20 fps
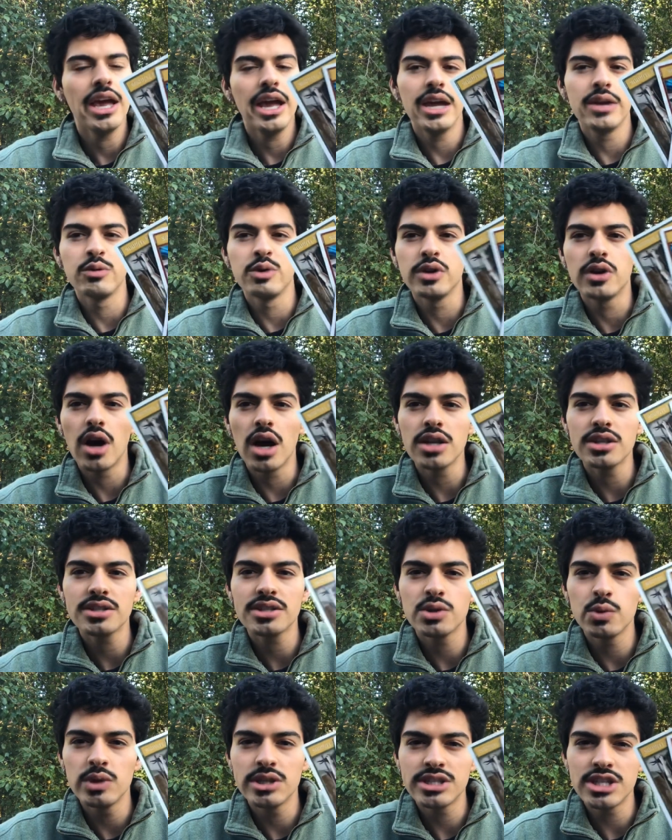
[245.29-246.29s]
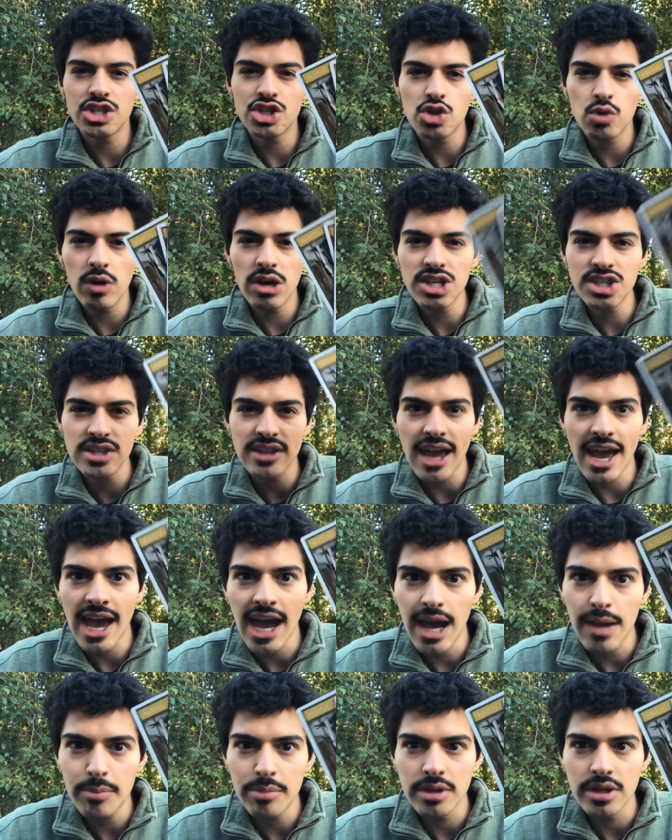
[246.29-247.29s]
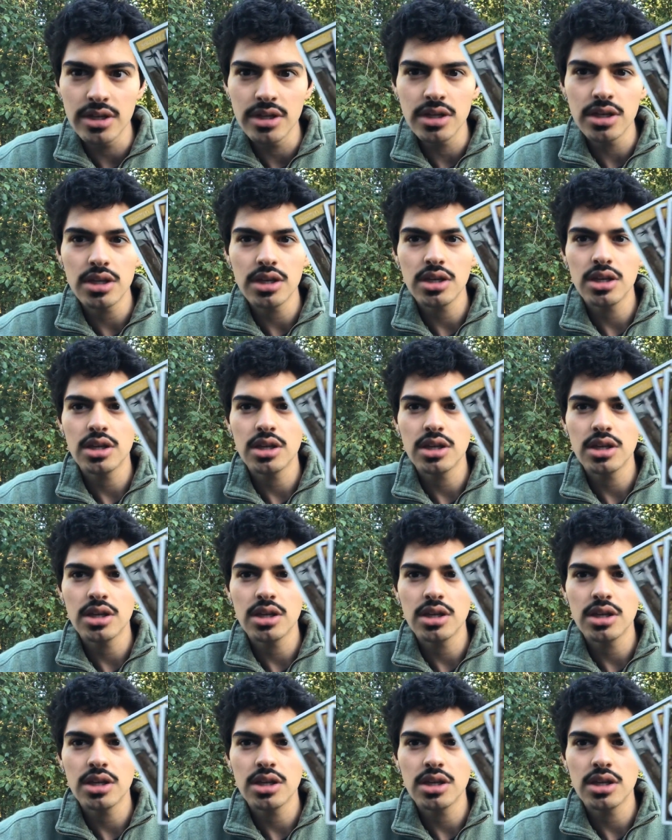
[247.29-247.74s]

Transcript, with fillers: in regards to a situation that happened.